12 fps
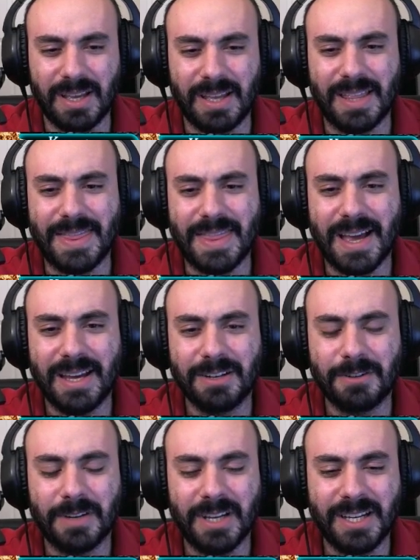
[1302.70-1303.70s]
Not a
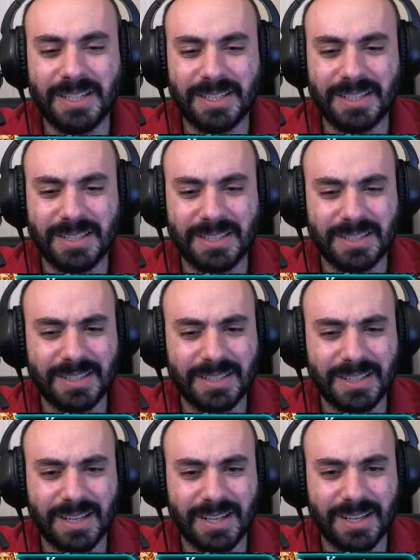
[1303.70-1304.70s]
great...
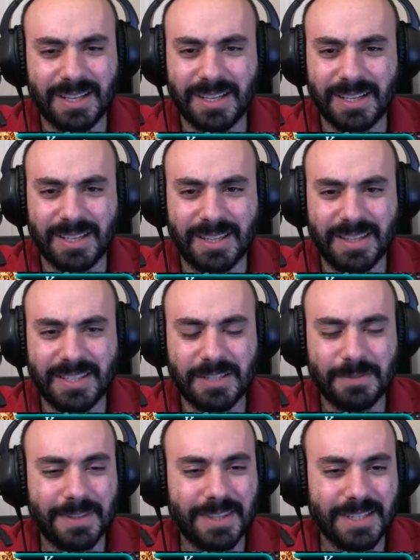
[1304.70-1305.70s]
This
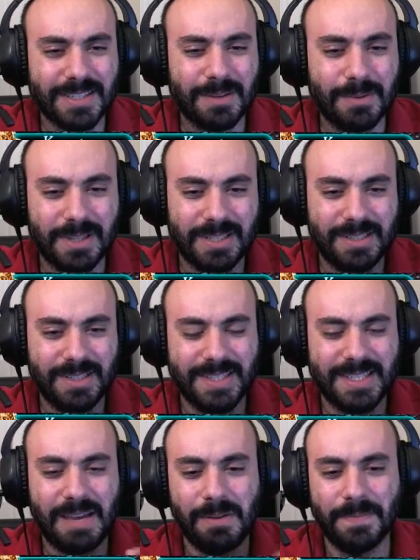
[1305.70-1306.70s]
is when things go a little
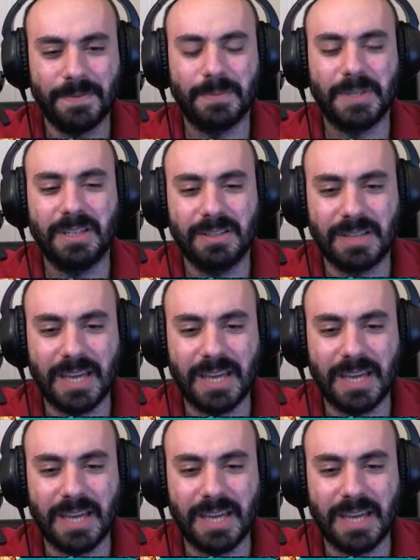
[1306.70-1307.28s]
south for me.